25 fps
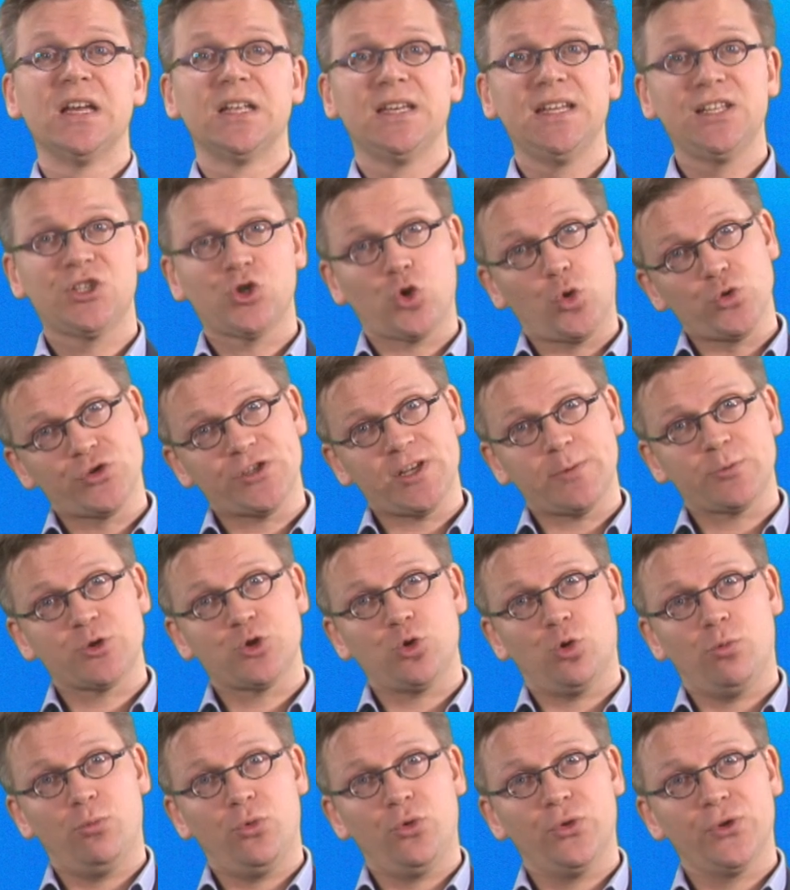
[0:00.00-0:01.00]
These
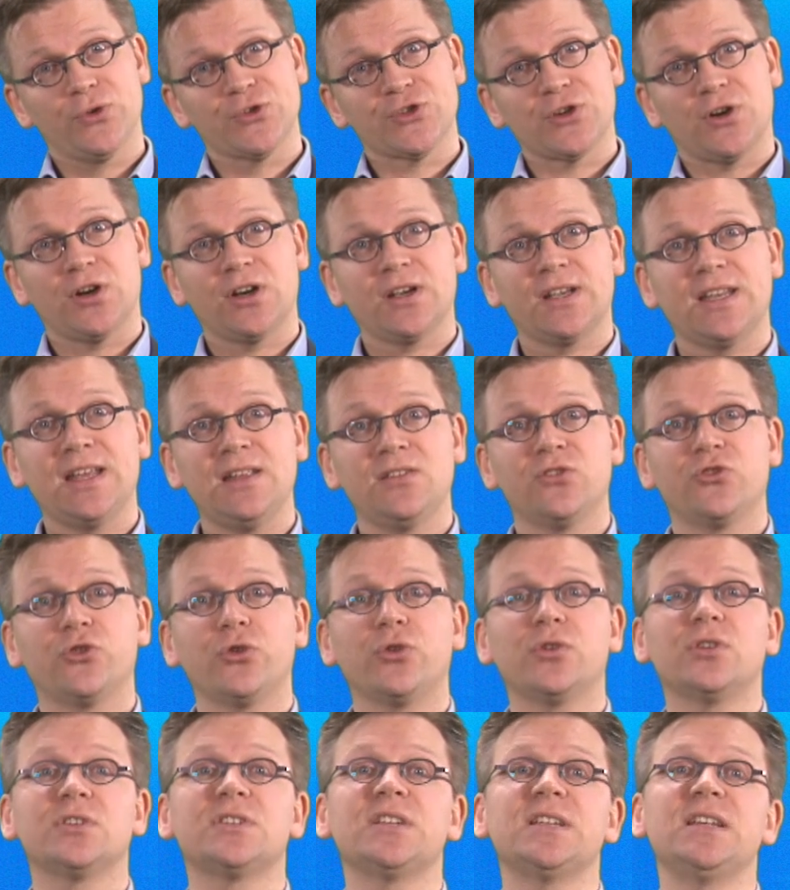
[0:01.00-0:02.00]
conceptual models are then
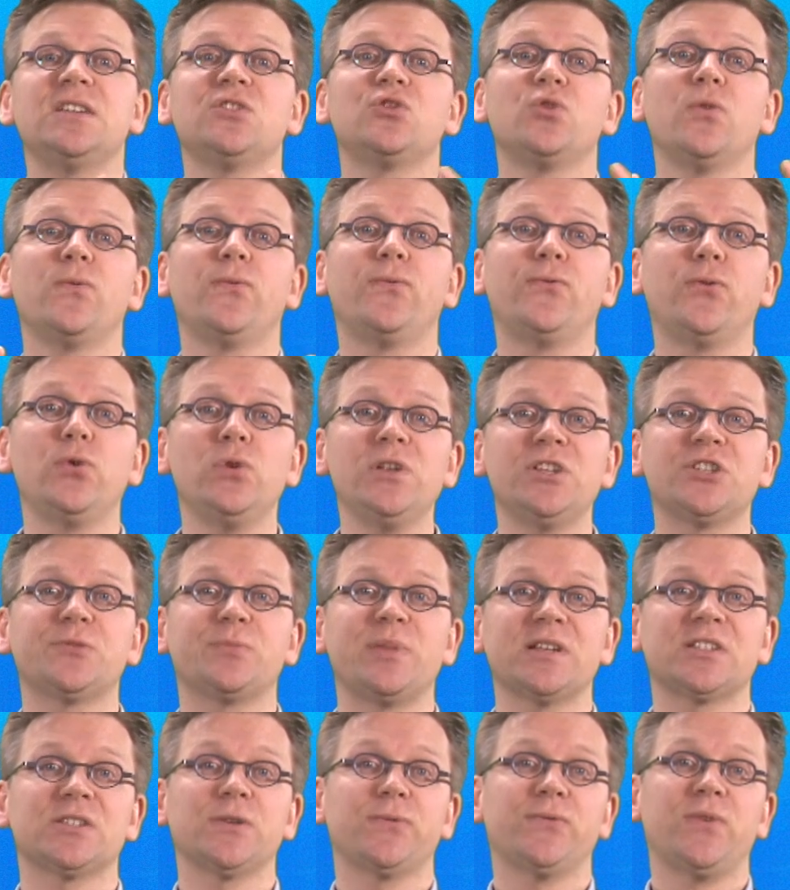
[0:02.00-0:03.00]
turned into fully
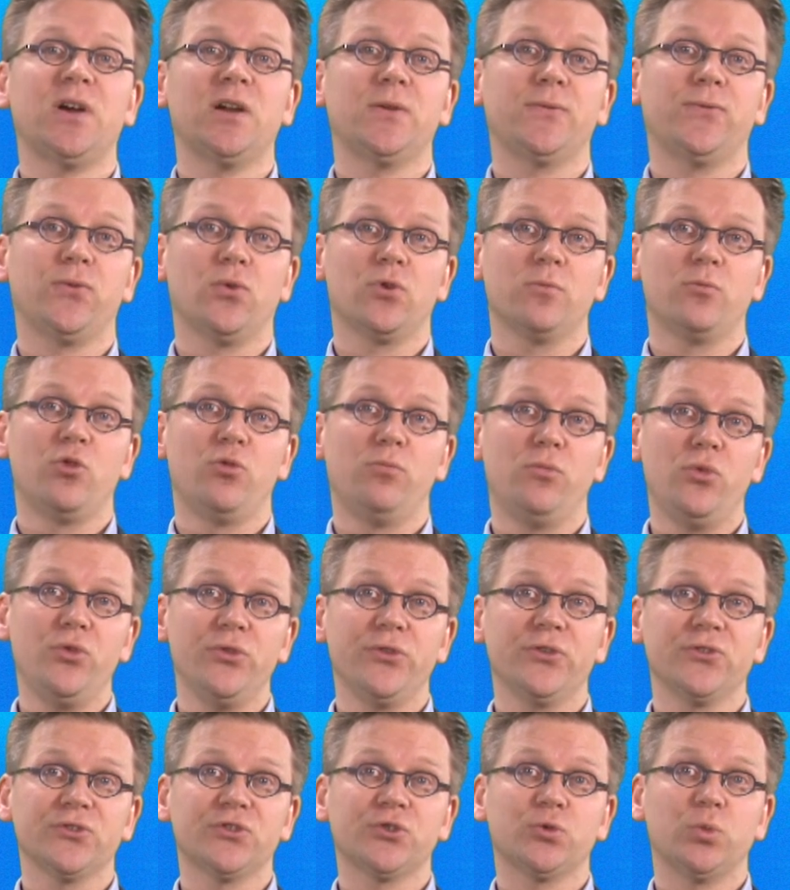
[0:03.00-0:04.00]
specified formal
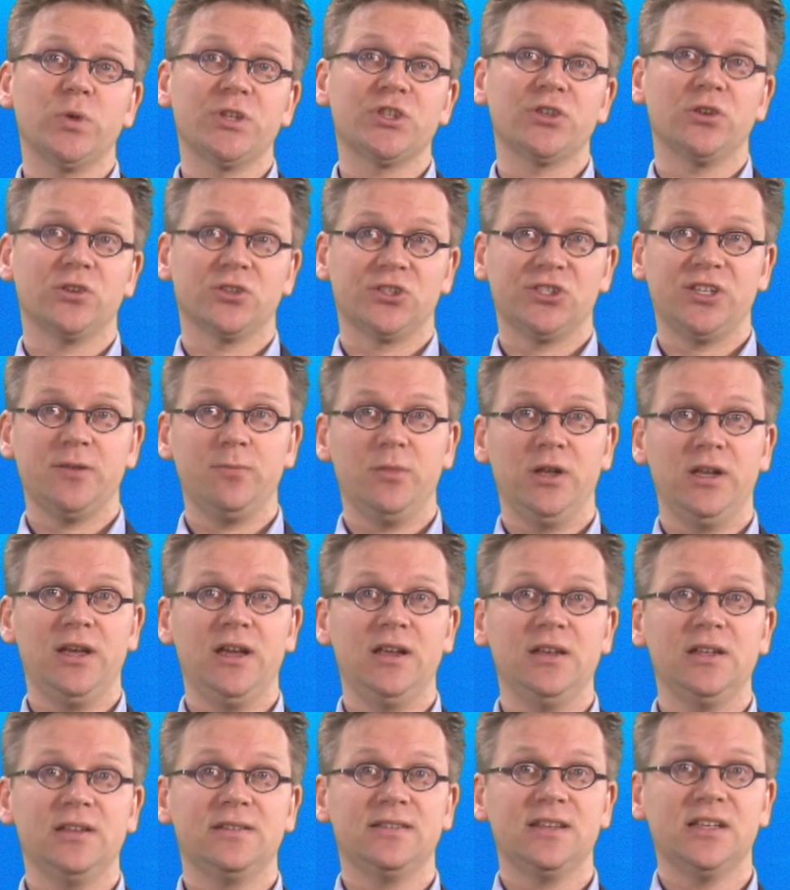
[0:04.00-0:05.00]
models, which are
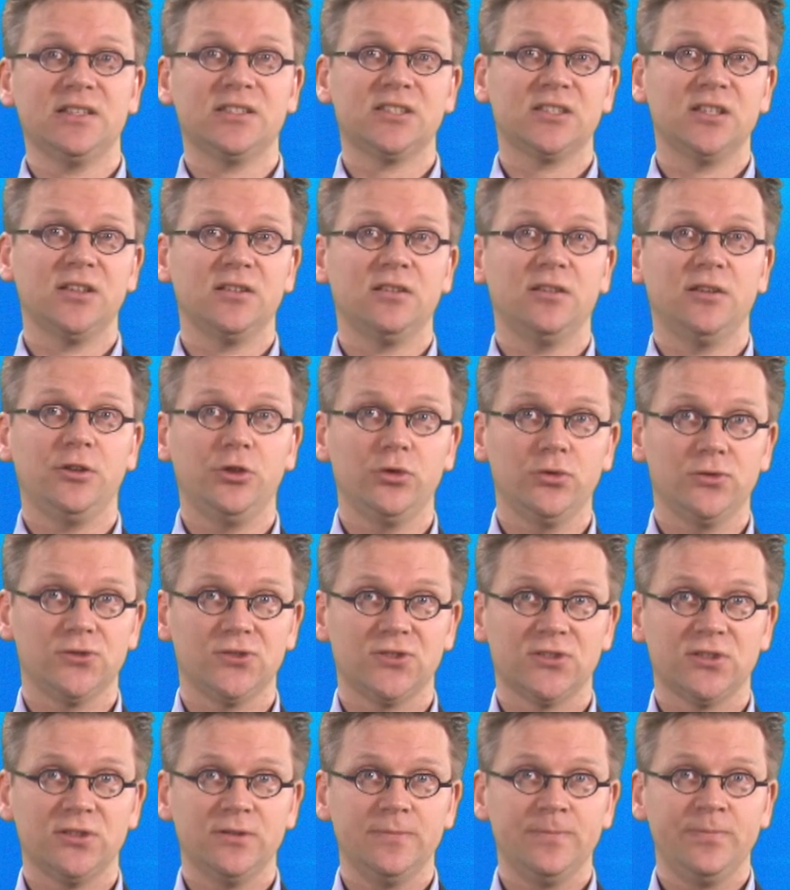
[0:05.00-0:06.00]
simulated, tested,
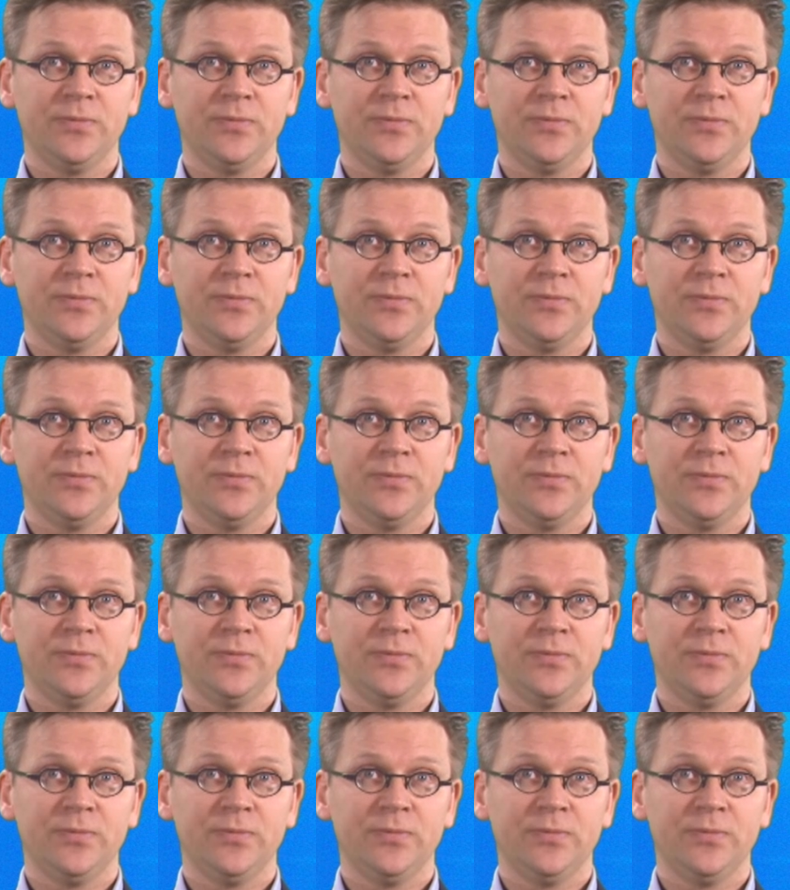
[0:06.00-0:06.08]
used.